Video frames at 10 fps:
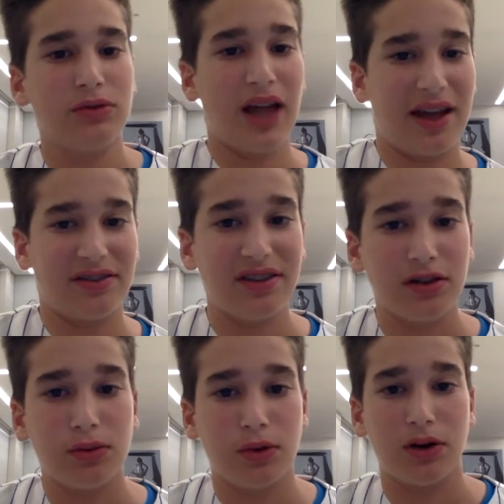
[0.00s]
to last
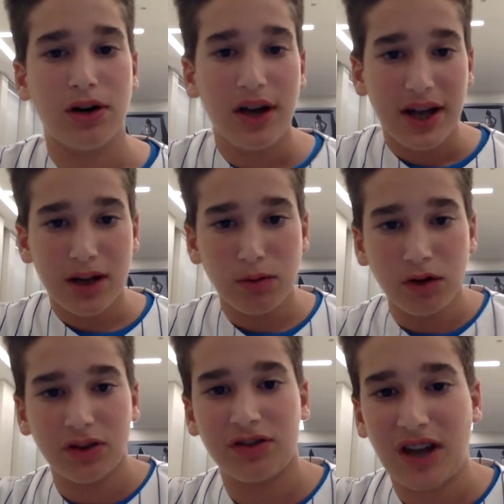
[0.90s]
season where he
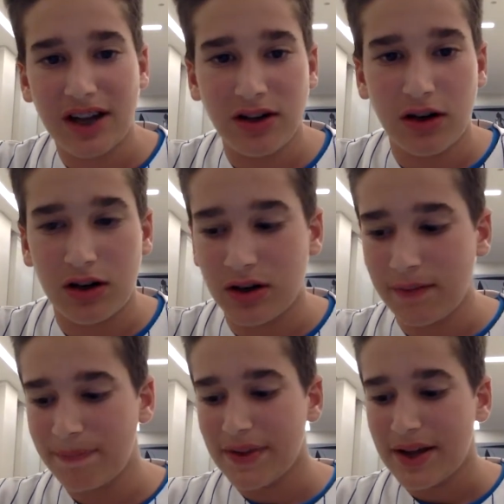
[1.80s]
won the Cy Young,